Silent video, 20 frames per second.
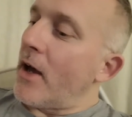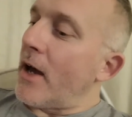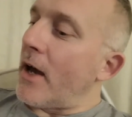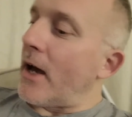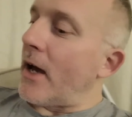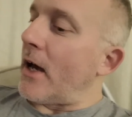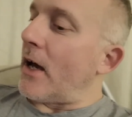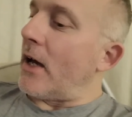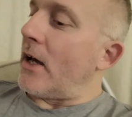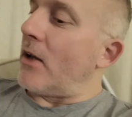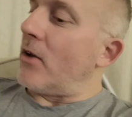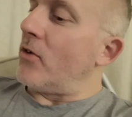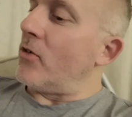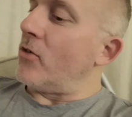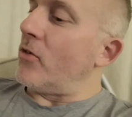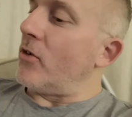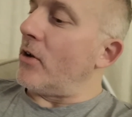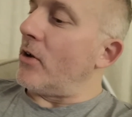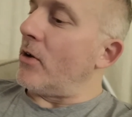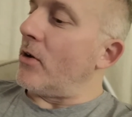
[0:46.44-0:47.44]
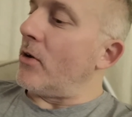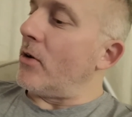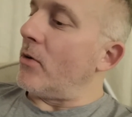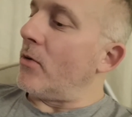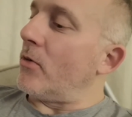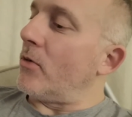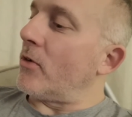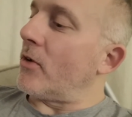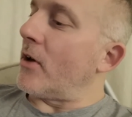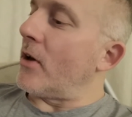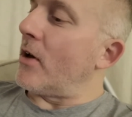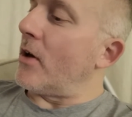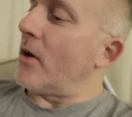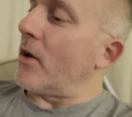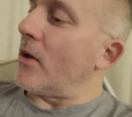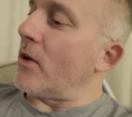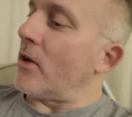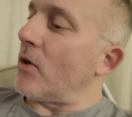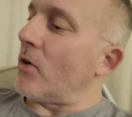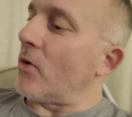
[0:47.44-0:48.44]
And you
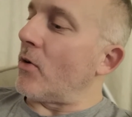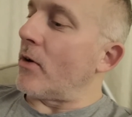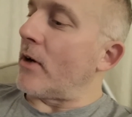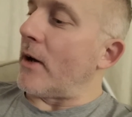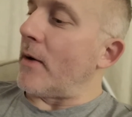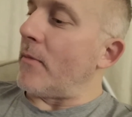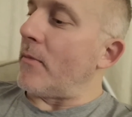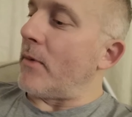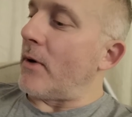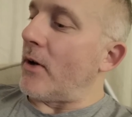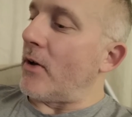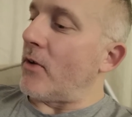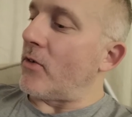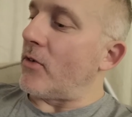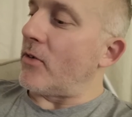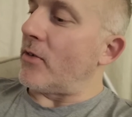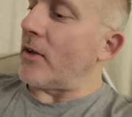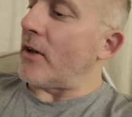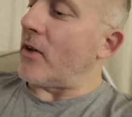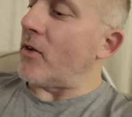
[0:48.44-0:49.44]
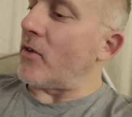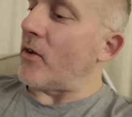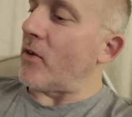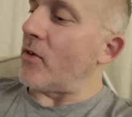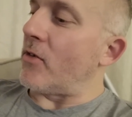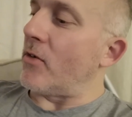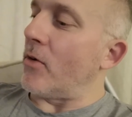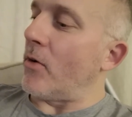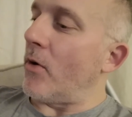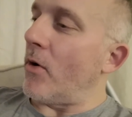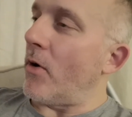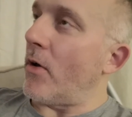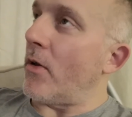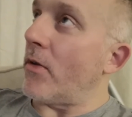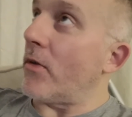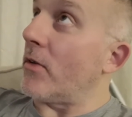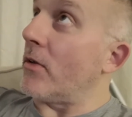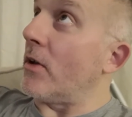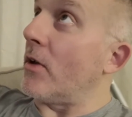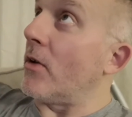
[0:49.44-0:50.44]
turn your compass until it says
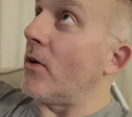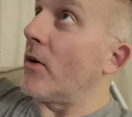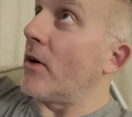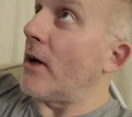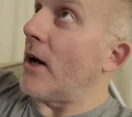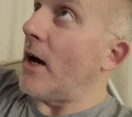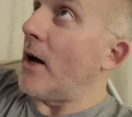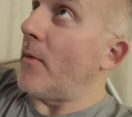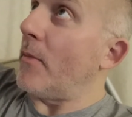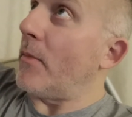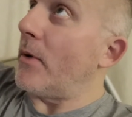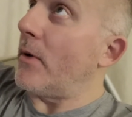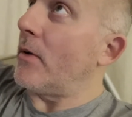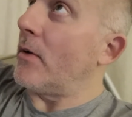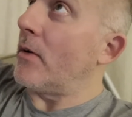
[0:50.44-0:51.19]
north and you look up.